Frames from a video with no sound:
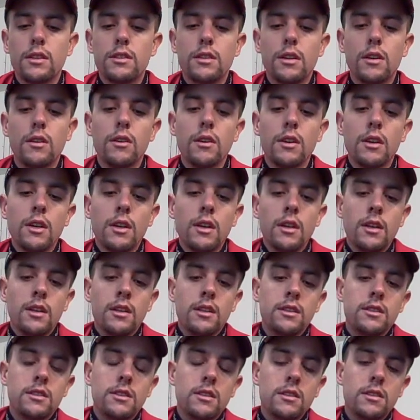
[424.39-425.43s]
So
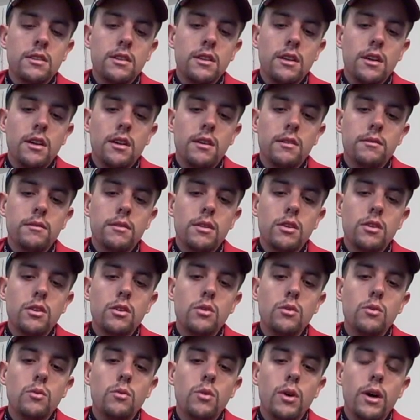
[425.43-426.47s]
this is the
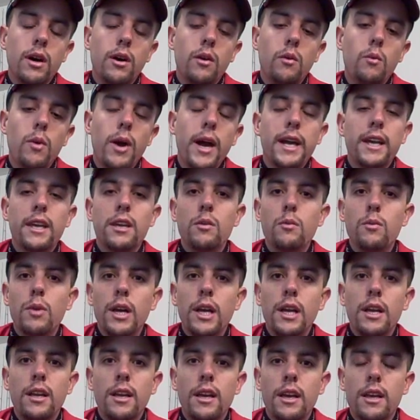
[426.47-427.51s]
new wacky
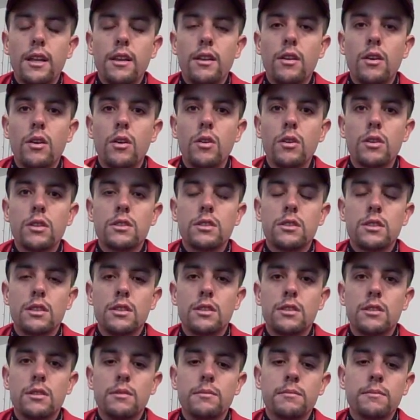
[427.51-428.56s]
weight and hook
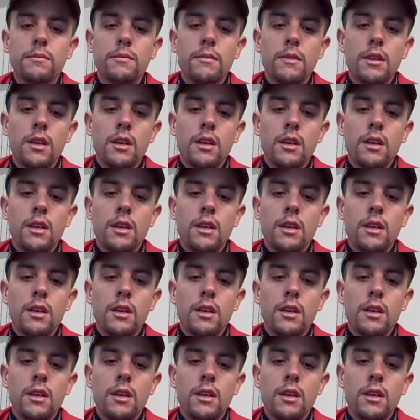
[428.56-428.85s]
system.